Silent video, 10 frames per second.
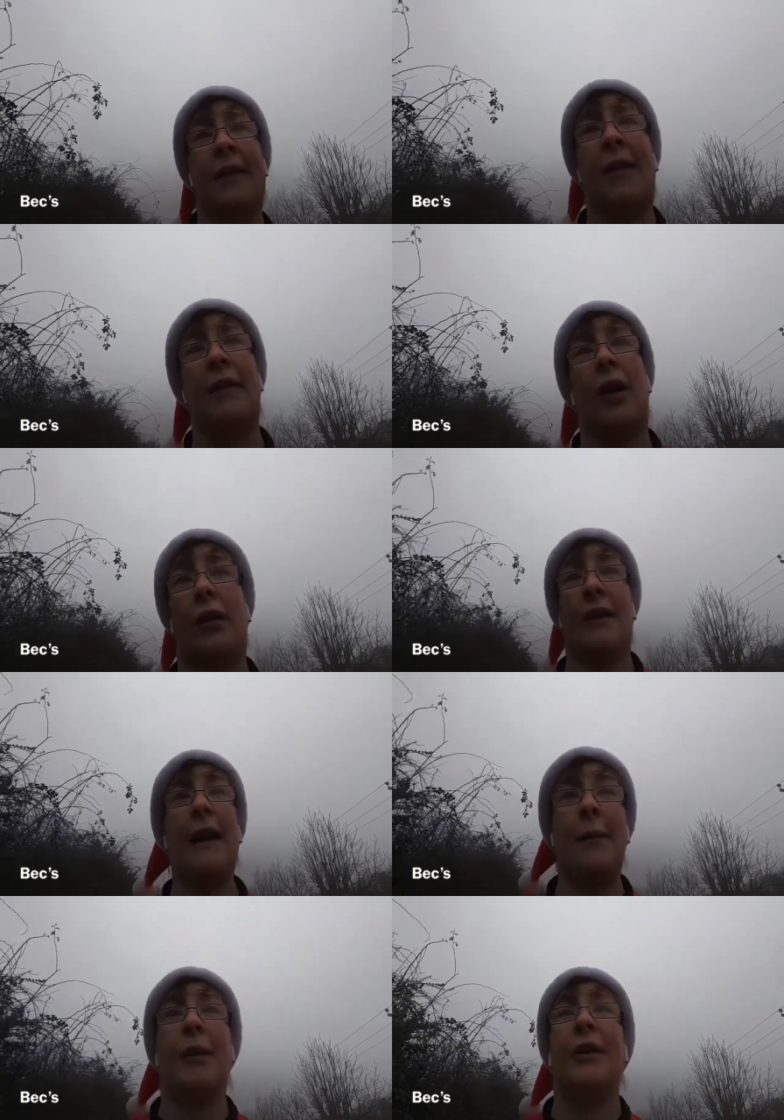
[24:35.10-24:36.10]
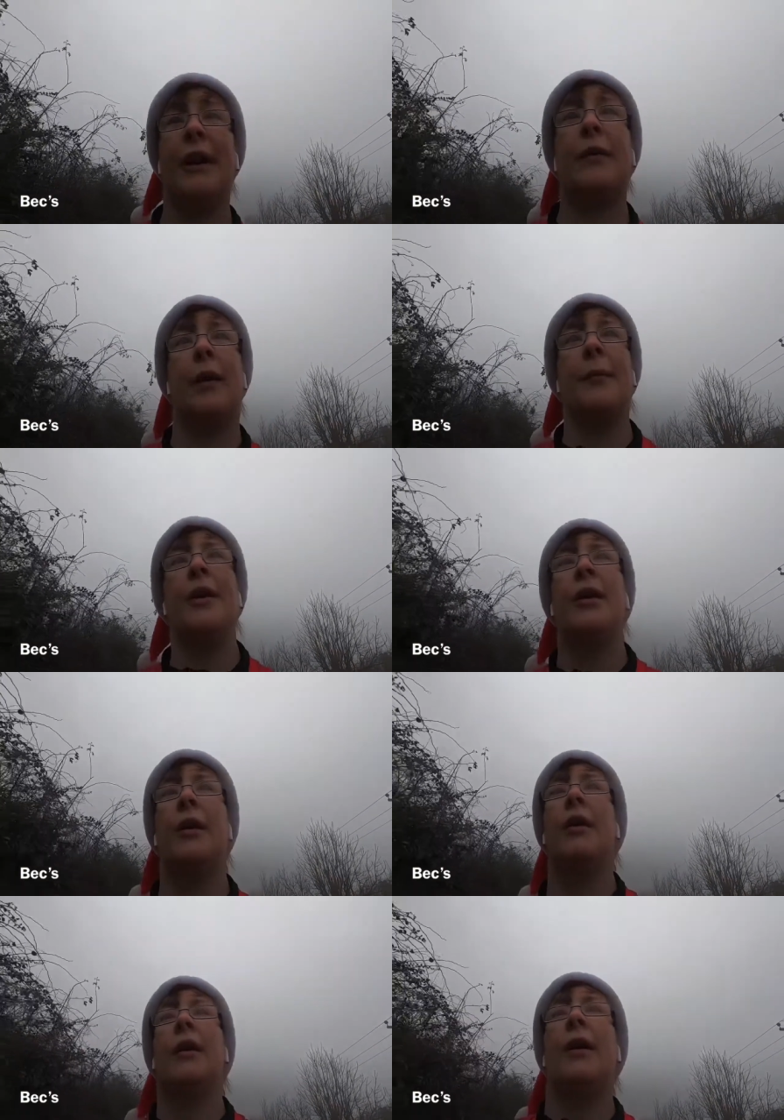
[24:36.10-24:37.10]
head, I can hear one now coming
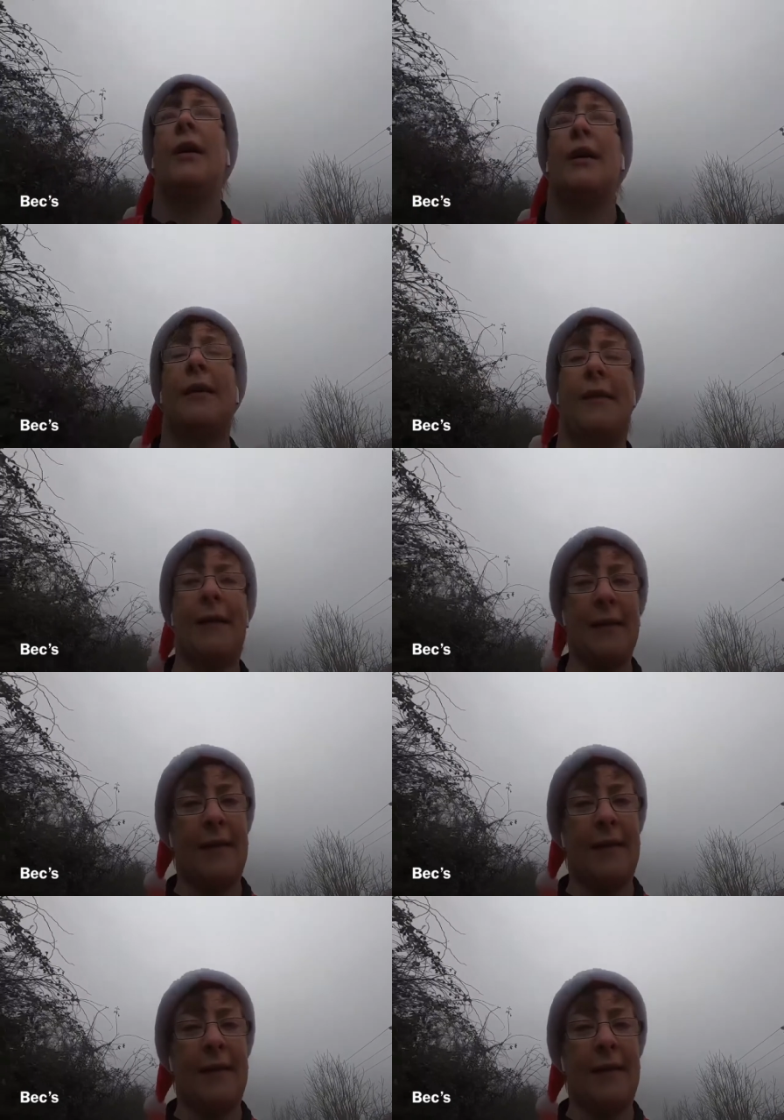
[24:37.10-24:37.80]
and I could see its